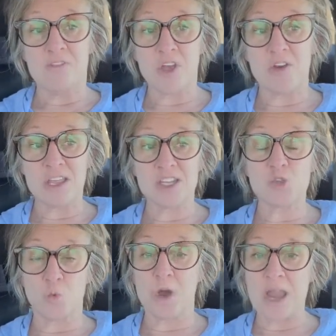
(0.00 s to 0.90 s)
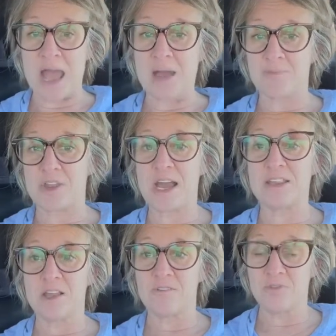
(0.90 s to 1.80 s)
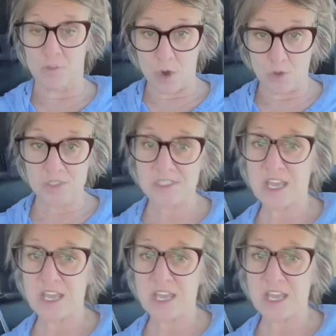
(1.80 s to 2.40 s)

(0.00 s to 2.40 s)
There is one app that I love the most,